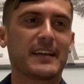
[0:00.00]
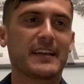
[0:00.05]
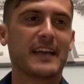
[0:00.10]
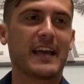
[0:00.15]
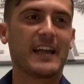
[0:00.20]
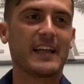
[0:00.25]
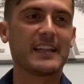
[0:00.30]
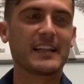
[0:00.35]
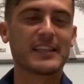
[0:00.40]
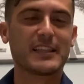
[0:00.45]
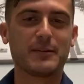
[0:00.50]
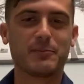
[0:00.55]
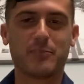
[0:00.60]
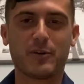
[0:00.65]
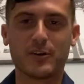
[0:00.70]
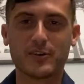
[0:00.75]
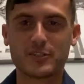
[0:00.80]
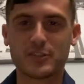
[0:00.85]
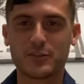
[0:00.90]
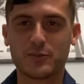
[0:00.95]
kind of like the
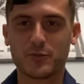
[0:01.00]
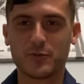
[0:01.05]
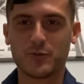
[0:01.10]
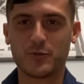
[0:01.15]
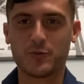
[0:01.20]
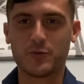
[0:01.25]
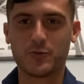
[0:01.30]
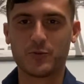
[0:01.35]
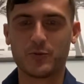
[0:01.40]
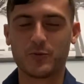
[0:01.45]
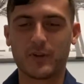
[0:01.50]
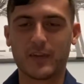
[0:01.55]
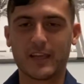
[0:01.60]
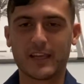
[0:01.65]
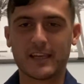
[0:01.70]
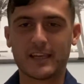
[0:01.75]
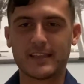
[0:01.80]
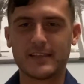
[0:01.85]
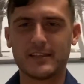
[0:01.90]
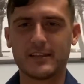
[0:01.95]
person who,
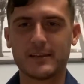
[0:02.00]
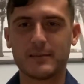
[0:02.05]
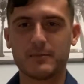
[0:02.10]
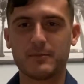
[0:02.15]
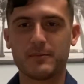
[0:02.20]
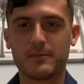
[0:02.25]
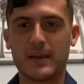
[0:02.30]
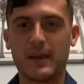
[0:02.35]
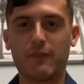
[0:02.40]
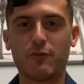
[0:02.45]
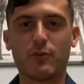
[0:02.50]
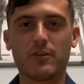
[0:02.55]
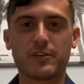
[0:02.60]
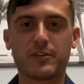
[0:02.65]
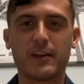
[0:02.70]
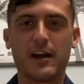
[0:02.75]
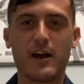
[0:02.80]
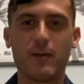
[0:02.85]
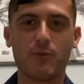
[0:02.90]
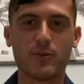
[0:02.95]
like, everyone
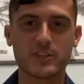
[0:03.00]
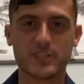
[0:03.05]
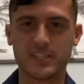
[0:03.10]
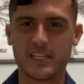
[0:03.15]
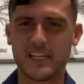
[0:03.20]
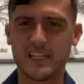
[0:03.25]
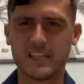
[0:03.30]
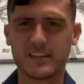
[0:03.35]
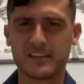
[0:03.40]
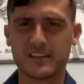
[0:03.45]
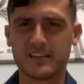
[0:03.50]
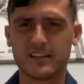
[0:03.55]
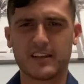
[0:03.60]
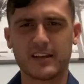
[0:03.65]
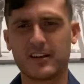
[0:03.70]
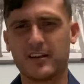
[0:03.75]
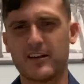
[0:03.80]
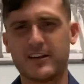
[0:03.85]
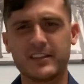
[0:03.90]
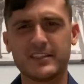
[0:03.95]
thought wasn't anything. They're
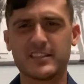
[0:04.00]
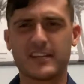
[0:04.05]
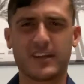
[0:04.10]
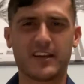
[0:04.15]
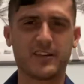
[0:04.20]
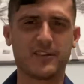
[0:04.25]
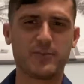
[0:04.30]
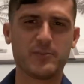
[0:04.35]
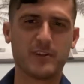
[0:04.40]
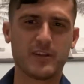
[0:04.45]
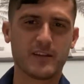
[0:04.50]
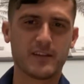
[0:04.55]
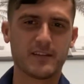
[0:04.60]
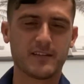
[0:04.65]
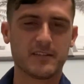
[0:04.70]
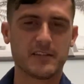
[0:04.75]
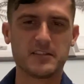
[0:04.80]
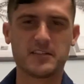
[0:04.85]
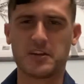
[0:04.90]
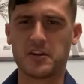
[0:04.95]
like, oh, he's not going to do nothing.
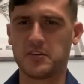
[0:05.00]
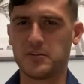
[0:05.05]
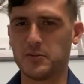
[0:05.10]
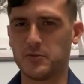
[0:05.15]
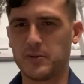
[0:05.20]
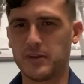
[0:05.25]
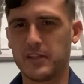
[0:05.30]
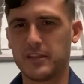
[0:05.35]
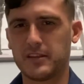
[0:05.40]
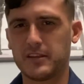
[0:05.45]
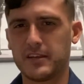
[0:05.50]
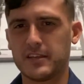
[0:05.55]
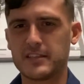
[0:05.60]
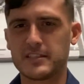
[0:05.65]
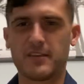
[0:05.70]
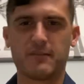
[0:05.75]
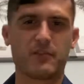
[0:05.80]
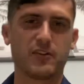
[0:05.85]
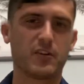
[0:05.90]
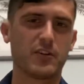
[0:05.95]
He's not going to do anything. He's
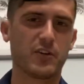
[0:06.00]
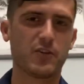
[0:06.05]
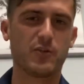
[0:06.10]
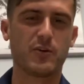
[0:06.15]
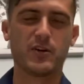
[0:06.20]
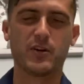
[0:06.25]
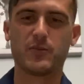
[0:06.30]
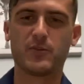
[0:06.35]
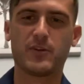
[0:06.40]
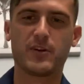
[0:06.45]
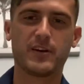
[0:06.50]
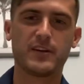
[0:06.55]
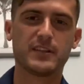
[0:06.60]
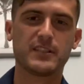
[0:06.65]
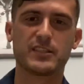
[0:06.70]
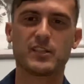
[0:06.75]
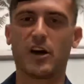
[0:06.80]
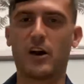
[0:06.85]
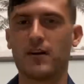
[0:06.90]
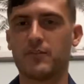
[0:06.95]
never going to go anywhere.
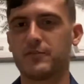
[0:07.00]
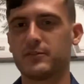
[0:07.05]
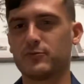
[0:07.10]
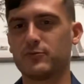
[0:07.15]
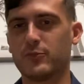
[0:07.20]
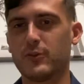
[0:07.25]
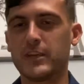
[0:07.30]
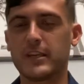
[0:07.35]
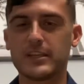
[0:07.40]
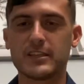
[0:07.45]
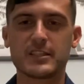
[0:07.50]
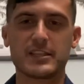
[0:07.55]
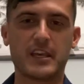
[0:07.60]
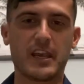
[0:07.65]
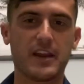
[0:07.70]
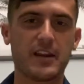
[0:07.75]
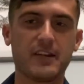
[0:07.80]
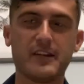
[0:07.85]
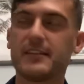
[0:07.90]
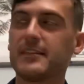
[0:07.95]
He's soft, weak,
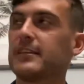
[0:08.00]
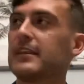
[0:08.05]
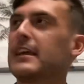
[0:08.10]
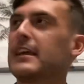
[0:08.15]
scared.